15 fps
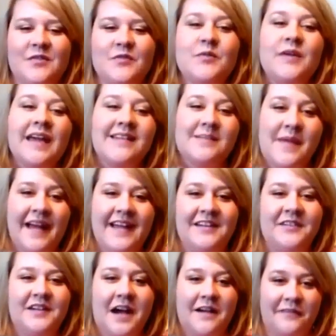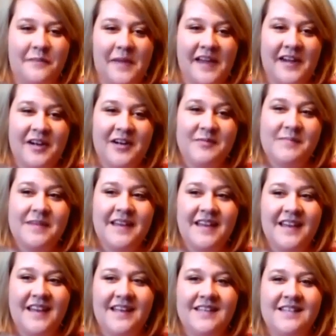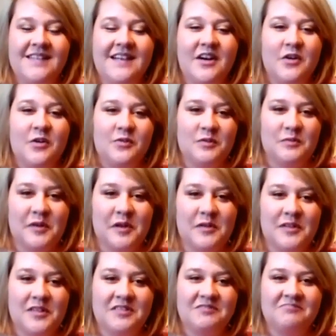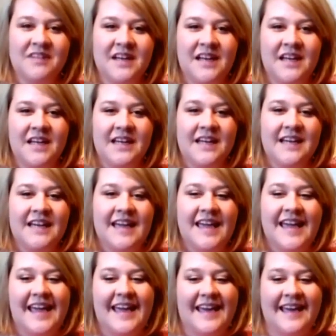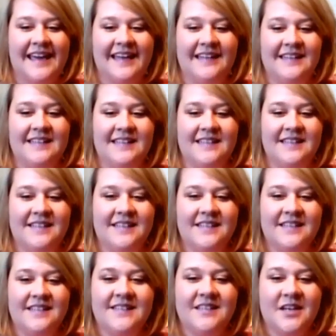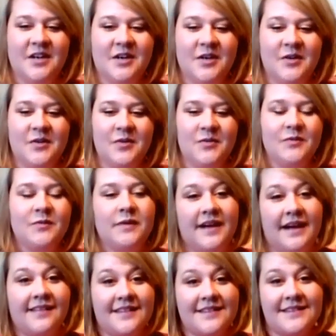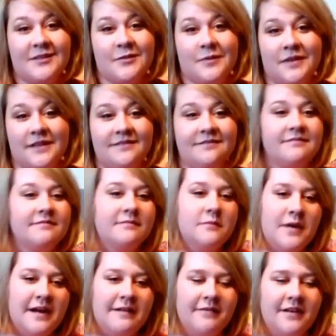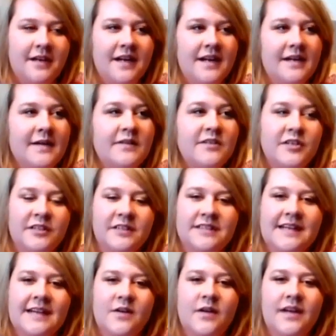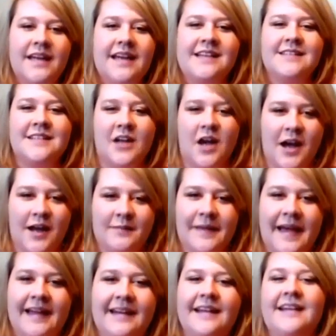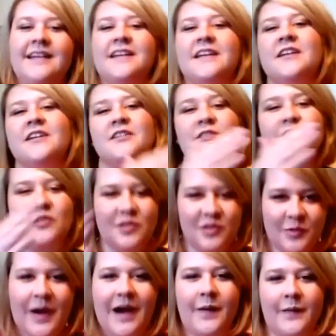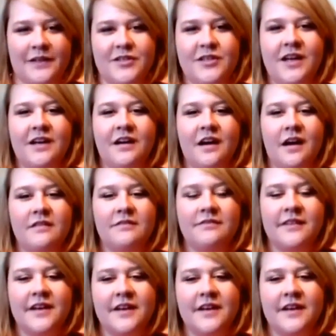We had to buy a new coffee maker because our old one broke. And so we got this new one, whatever. Turns out it has an automatic 2-hour shut off,